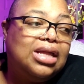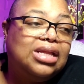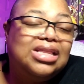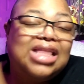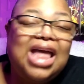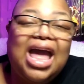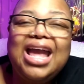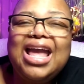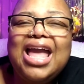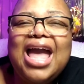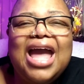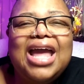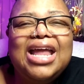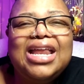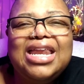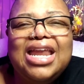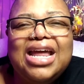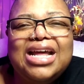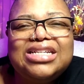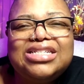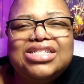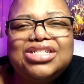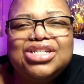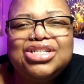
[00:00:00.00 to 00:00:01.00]
they can't
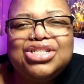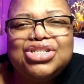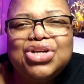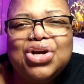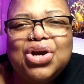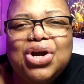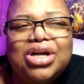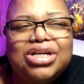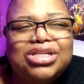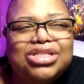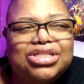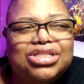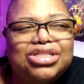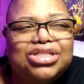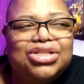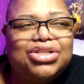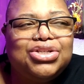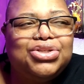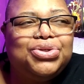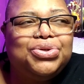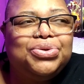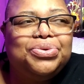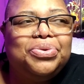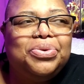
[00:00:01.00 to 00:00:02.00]
lessen the
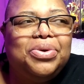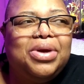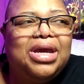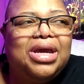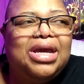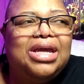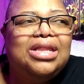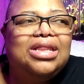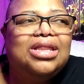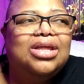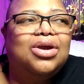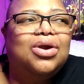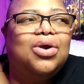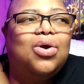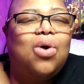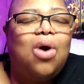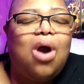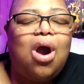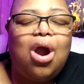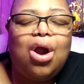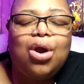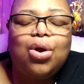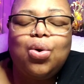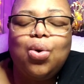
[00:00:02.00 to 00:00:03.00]
charges. You either
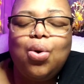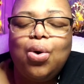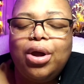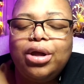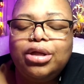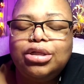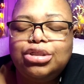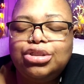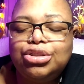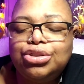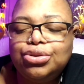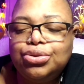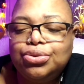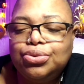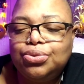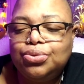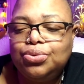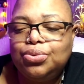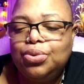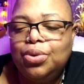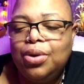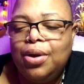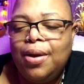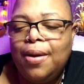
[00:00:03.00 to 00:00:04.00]
are going
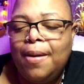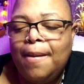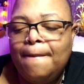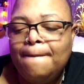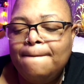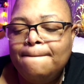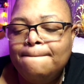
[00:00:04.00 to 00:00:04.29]
to,